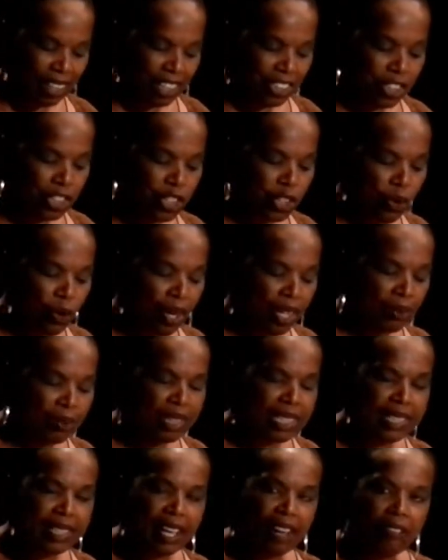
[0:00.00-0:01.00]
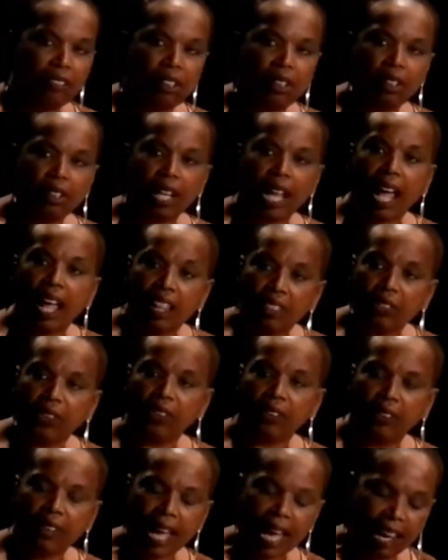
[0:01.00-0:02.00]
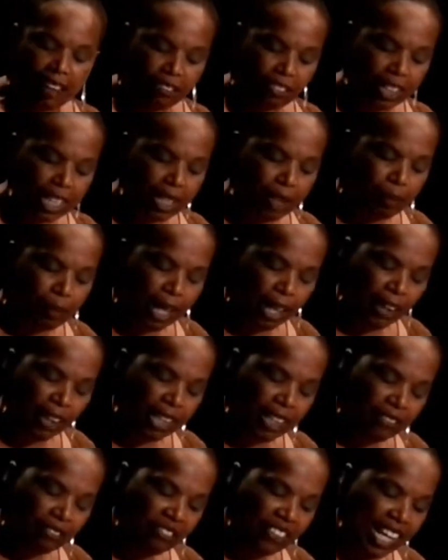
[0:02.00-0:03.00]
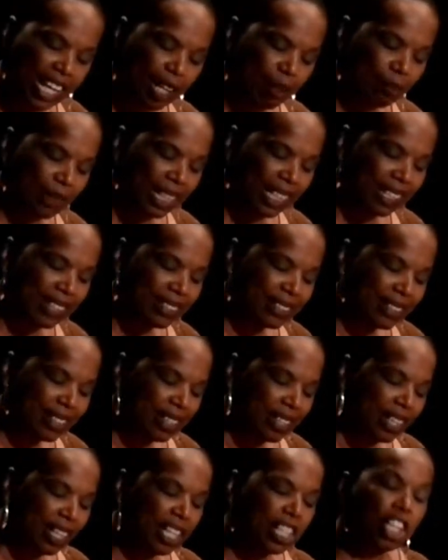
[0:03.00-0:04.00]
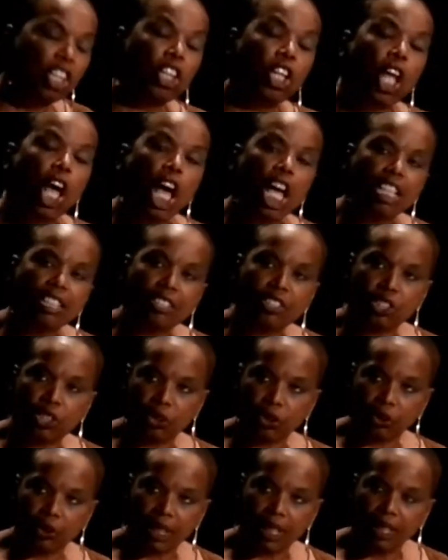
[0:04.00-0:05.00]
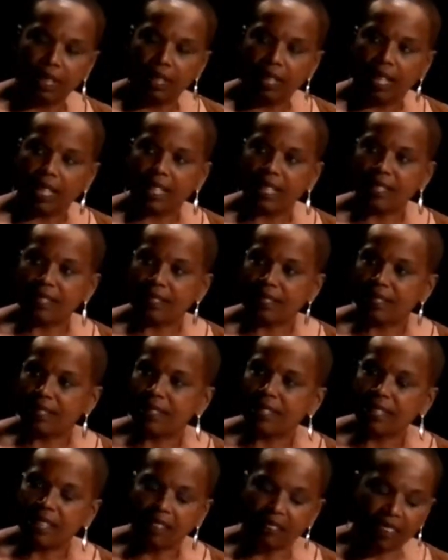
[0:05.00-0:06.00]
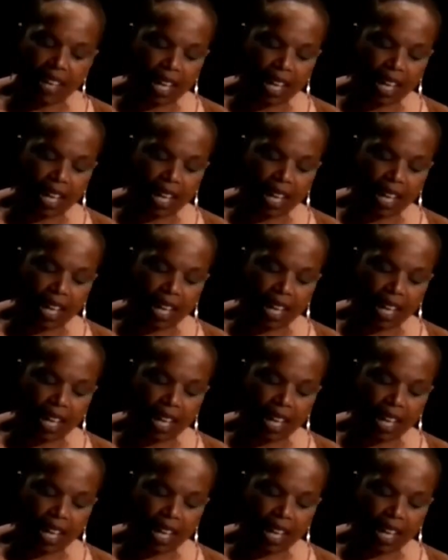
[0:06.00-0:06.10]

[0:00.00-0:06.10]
to join with several other African-American families in a lawsuit against the city of